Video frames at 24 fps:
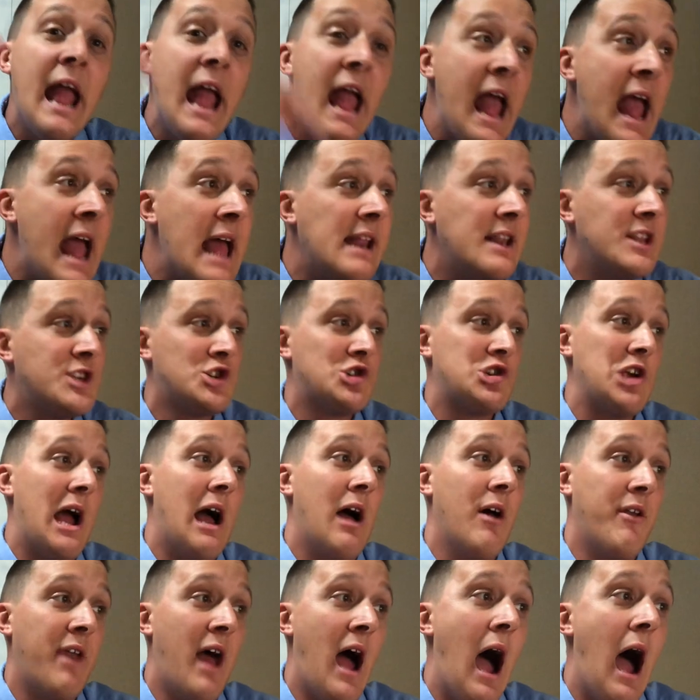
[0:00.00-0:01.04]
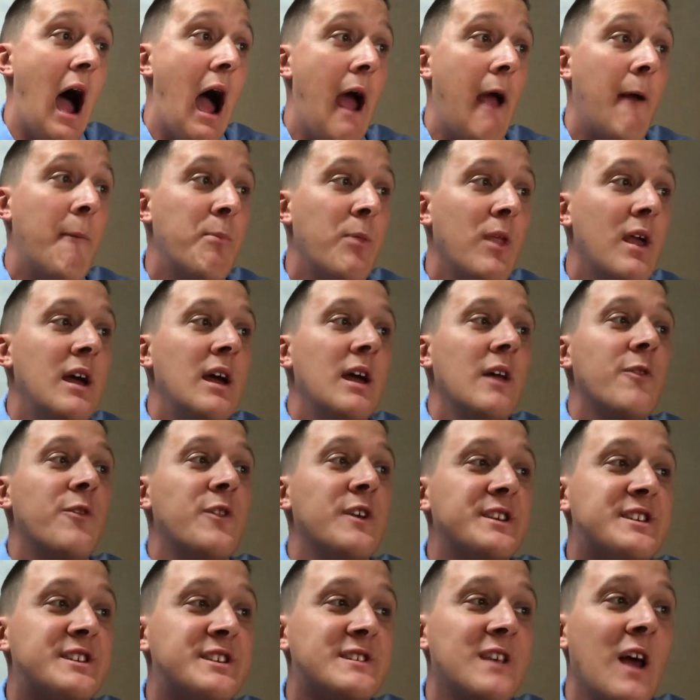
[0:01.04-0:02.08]
it shall die.
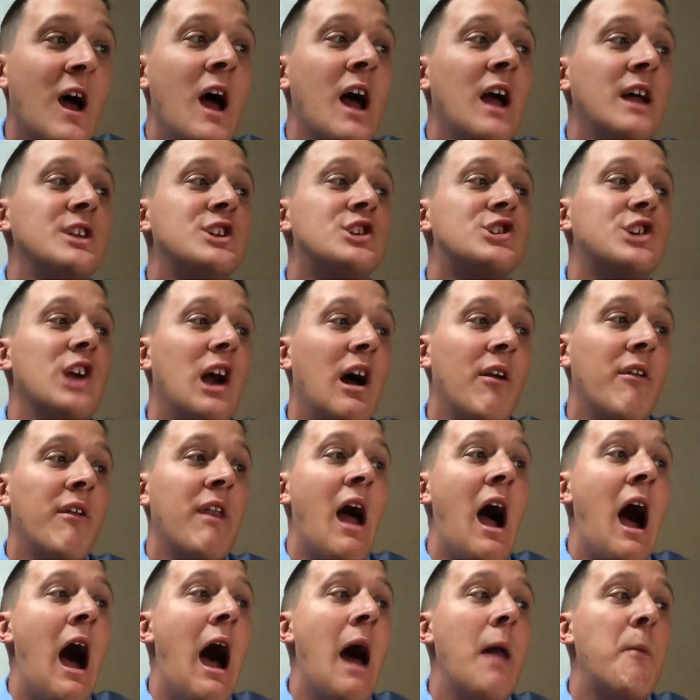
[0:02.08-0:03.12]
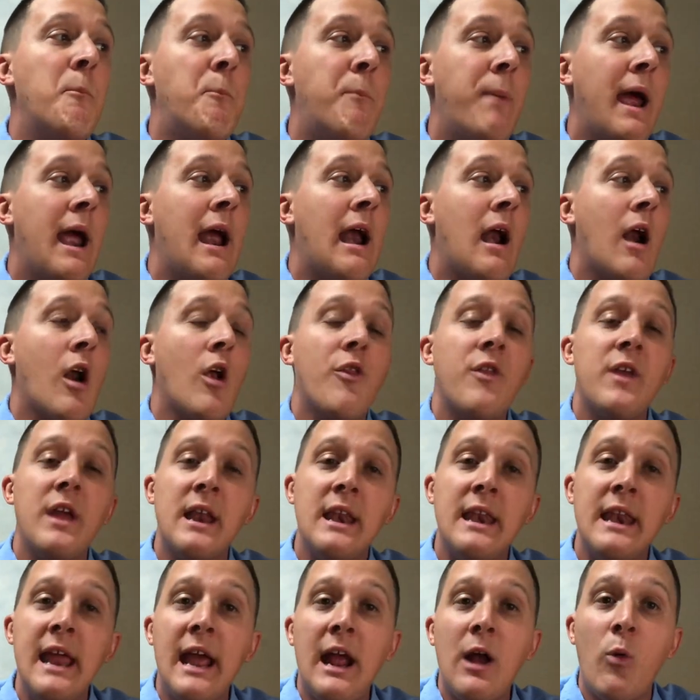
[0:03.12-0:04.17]
The son shall not bear the
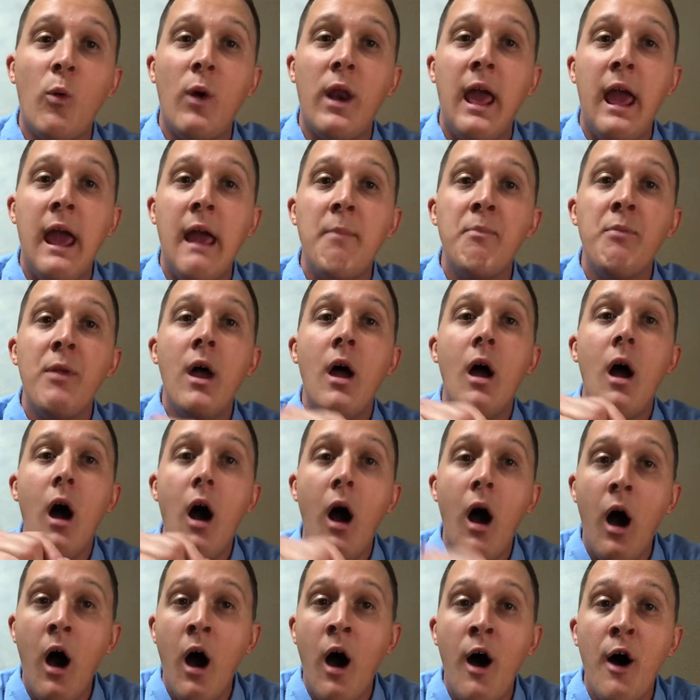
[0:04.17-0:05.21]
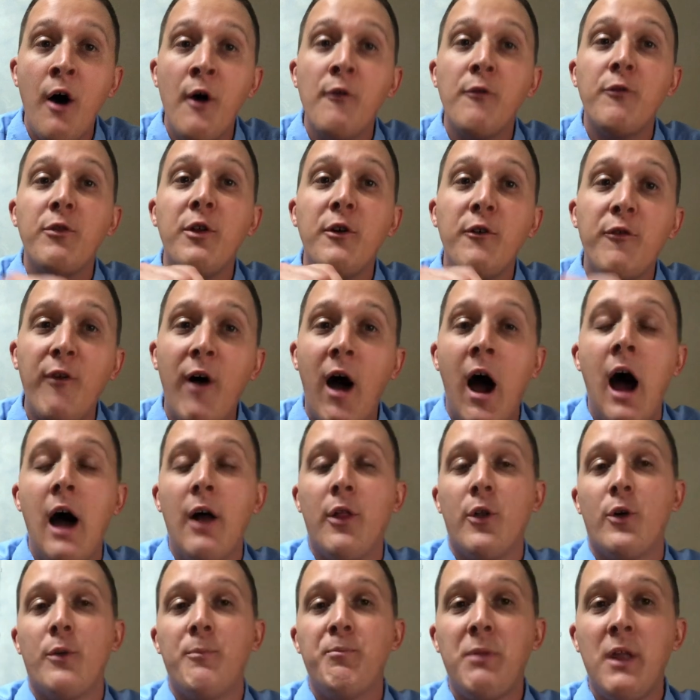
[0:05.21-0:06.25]
iniquity of the
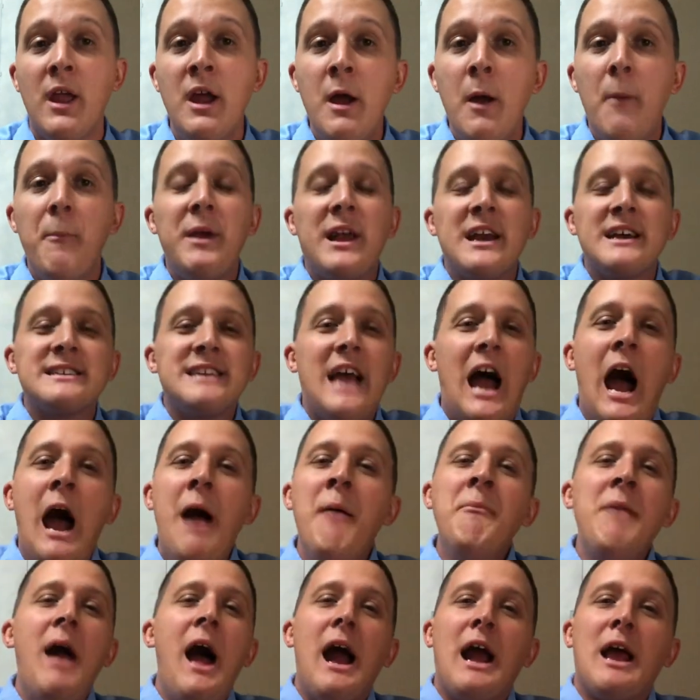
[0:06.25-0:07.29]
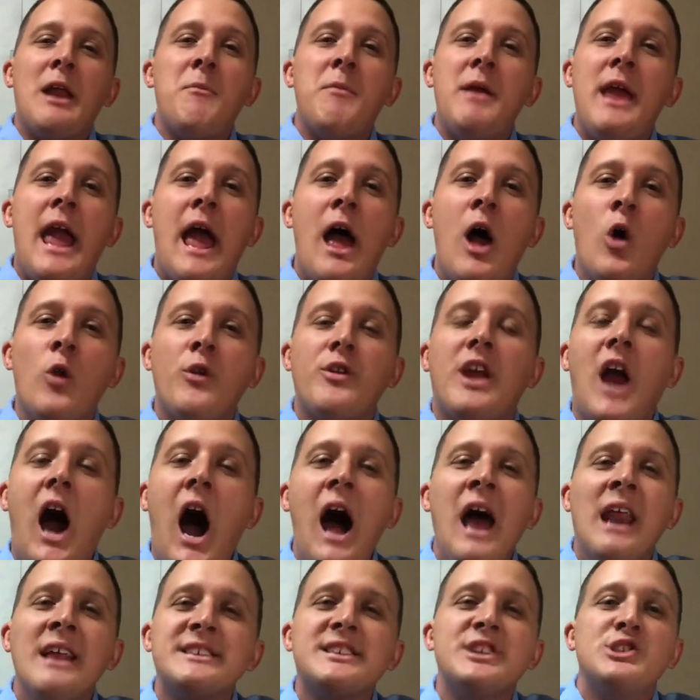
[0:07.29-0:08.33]
father. Because I'm not going to be helped.
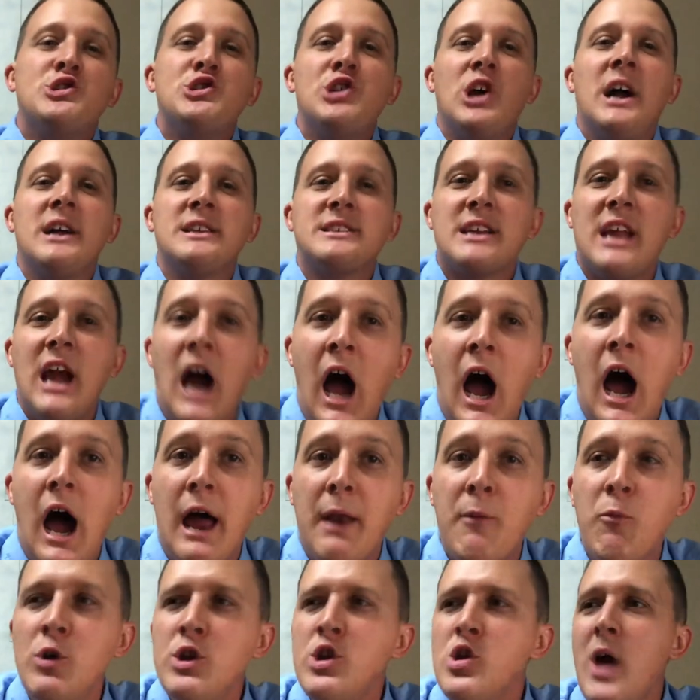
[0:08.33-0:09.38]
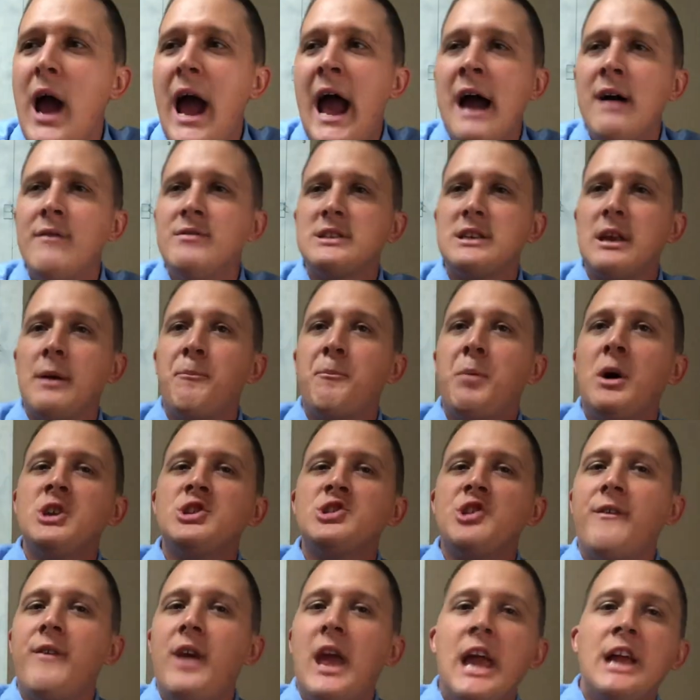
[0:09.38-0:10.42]
God is a just God. And what you have is a
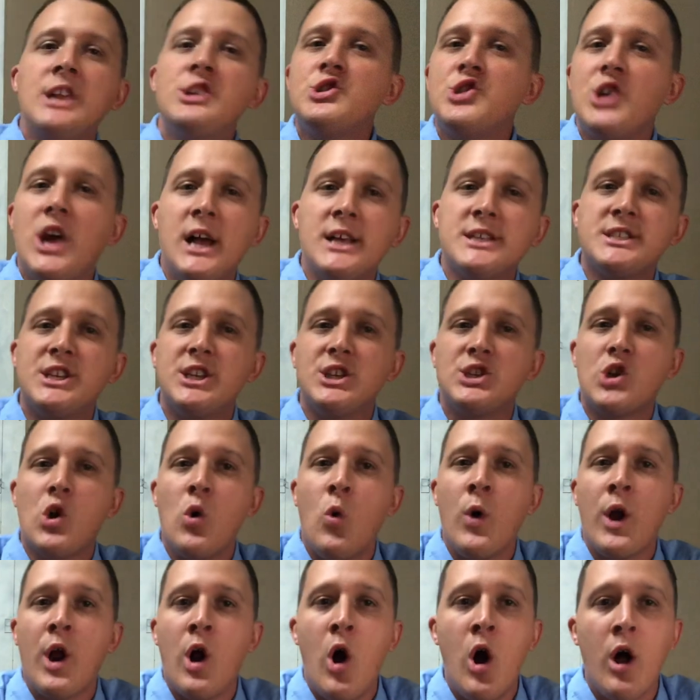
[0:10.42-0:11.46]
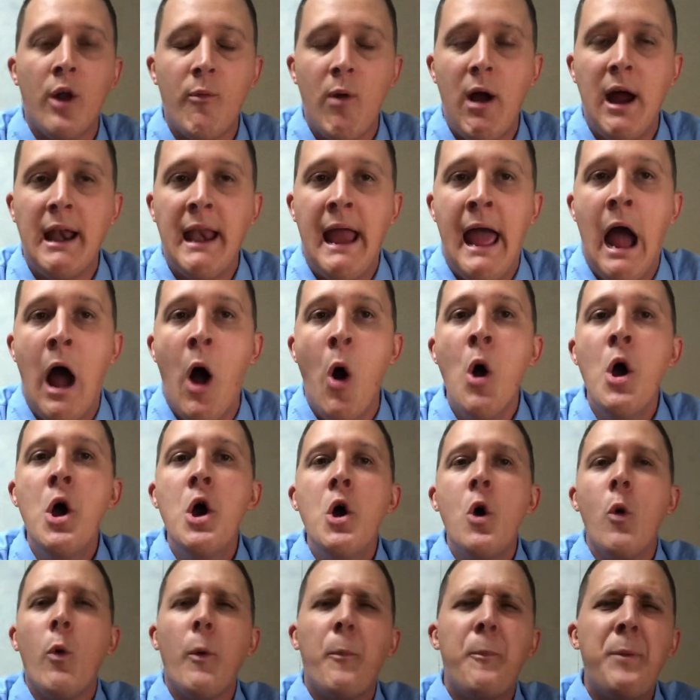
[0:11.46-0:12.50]
bunch of injustice going on right now
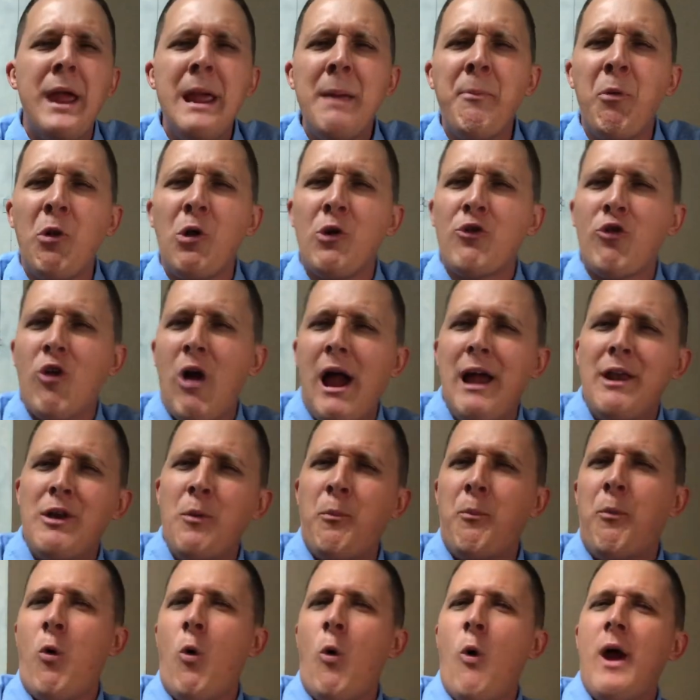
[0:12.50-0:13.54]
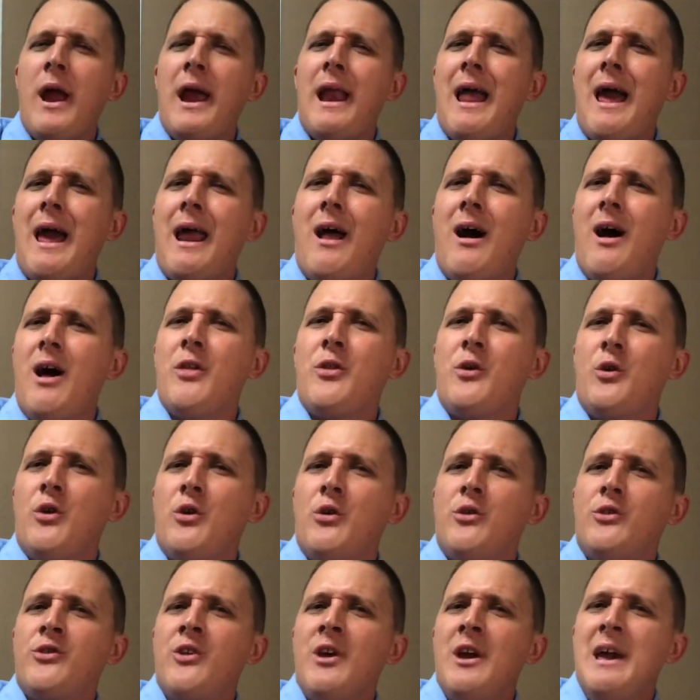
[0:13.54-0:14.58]
where people are trying to point at
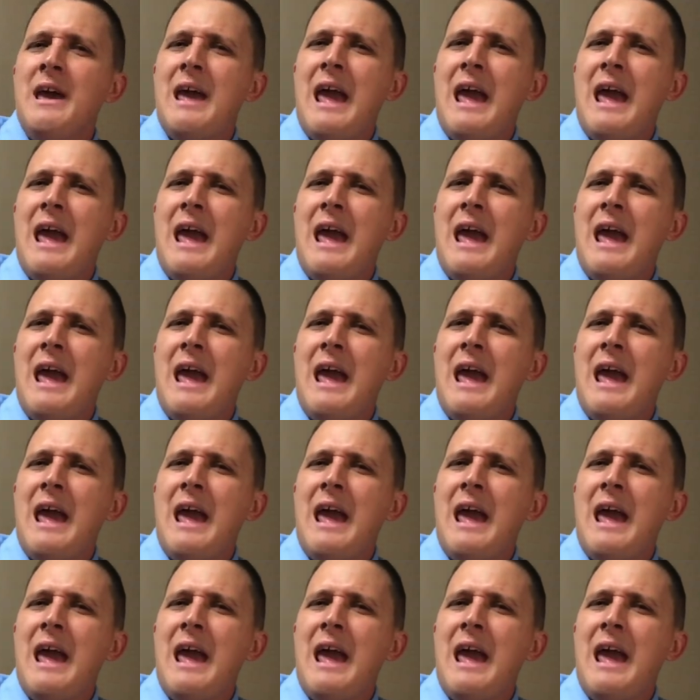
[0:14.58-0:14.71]
others